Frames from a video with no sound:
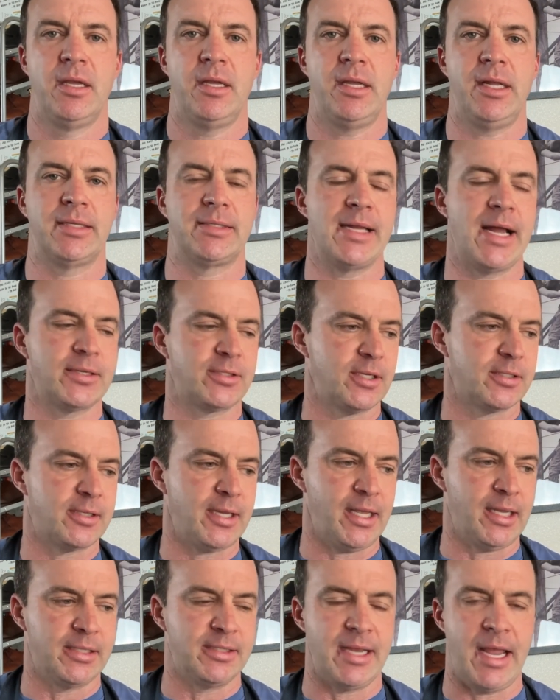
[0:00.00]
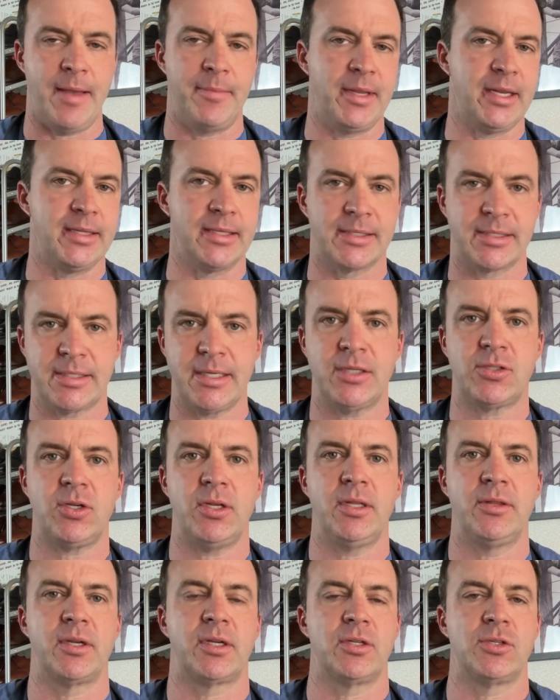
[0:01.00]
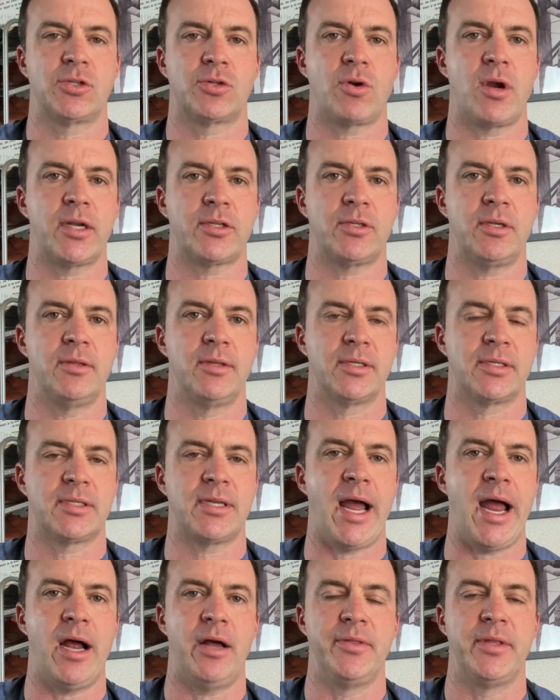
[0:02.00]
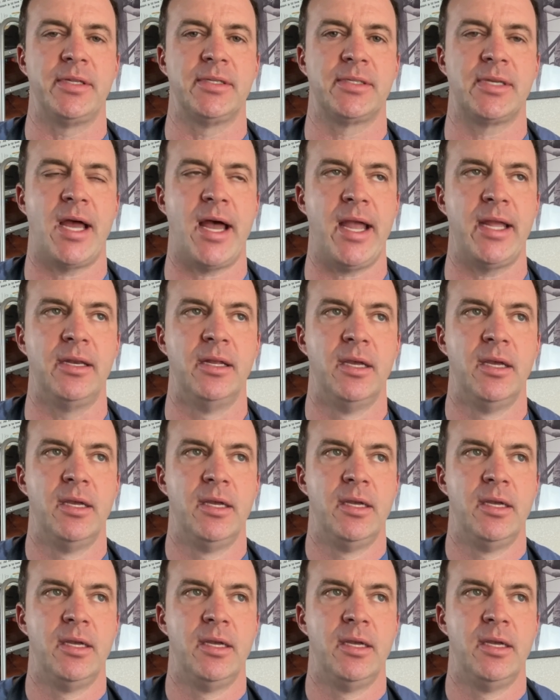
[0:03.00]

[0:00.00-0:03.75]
It's not just examining the stitching, the construction, the style, the design,